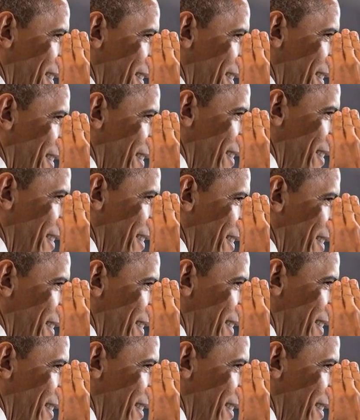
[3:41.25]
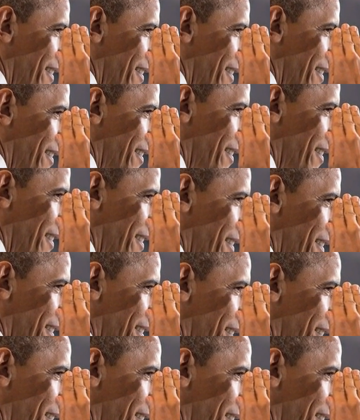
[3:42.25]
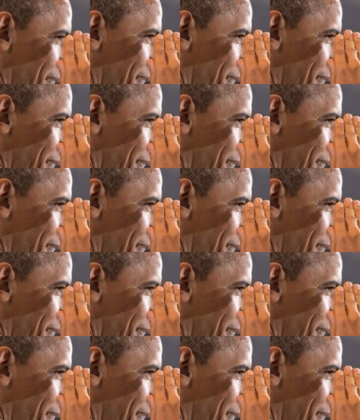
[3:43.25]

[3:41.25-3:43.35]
New presidential directive